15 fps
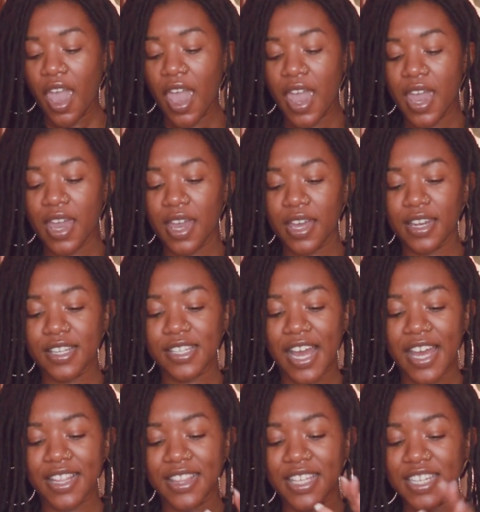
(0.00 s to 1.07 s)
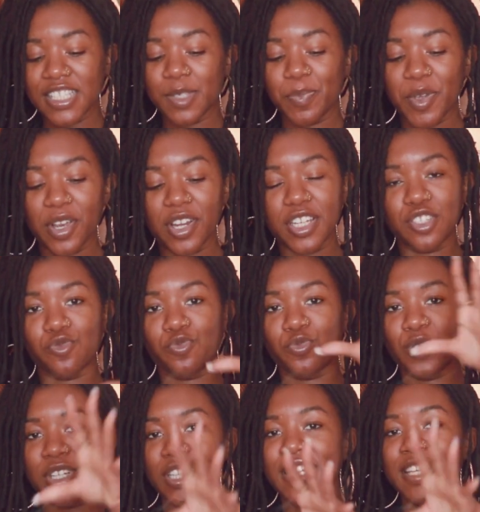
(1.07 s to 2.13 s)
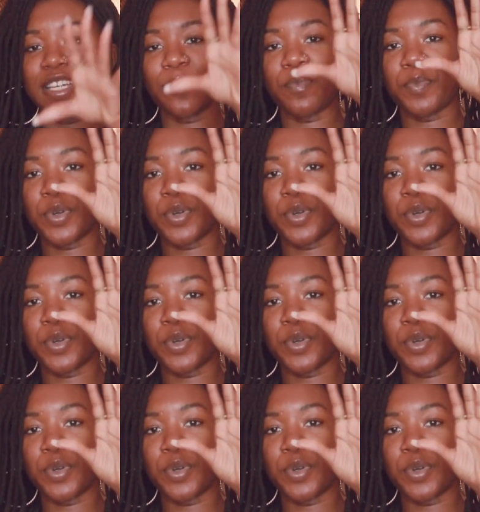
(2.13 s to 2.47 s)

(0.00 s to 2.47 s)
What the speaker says: And I think Spirit is really